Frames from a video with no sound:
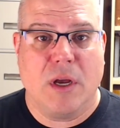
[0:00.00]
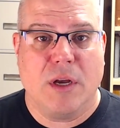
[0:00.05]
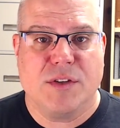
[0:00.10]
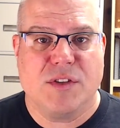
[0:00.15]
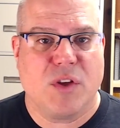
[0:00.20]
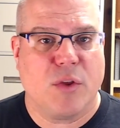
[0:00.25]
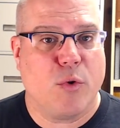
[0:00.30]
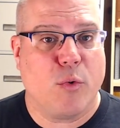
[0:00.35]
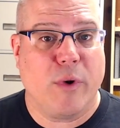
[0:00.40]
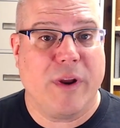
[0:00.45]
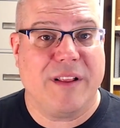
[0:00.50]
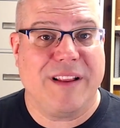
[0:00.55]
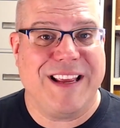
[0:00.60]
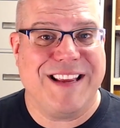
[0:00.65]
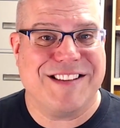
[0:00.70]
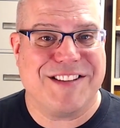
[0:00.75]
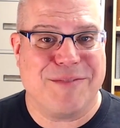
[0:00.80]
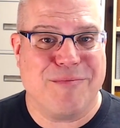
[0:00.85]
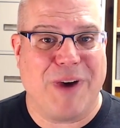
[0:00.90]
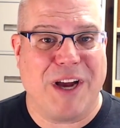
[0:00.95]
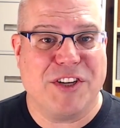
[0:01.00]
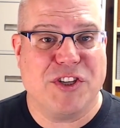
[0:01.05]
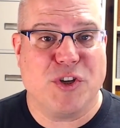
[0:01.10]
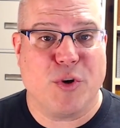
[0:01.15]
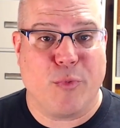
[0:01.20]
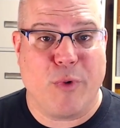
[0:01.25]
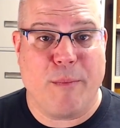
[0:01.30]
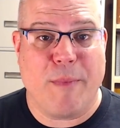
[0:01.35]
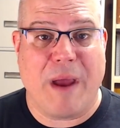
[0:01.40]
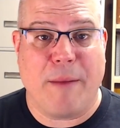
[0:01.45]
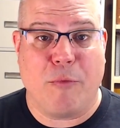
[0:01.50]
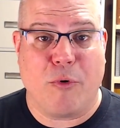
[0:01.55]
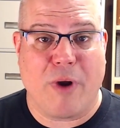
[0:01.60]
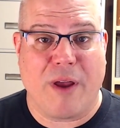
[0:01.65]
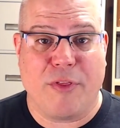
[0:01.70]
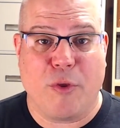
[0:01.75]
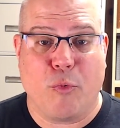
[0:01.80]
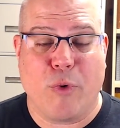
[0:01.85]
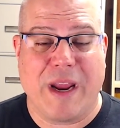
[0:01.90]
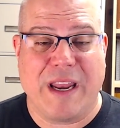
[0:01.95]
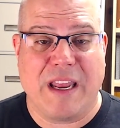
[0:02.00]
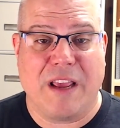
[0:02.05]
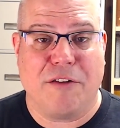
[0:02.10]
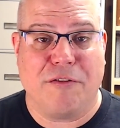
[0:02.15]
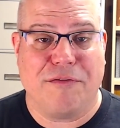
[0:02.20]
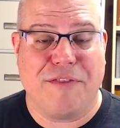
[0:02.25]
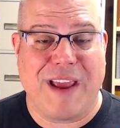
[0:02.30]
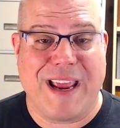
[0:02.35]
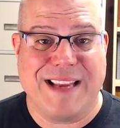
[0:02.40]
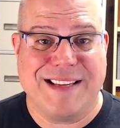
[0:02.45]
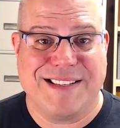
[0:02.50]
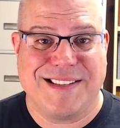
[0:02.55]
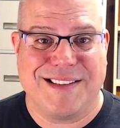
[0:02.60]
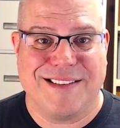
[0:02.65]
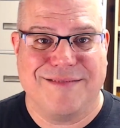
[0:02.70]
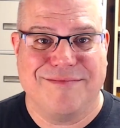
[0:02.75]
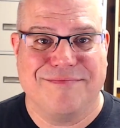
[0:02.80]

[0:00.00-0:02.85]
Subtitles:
so there really isn't much to remember on the radial face.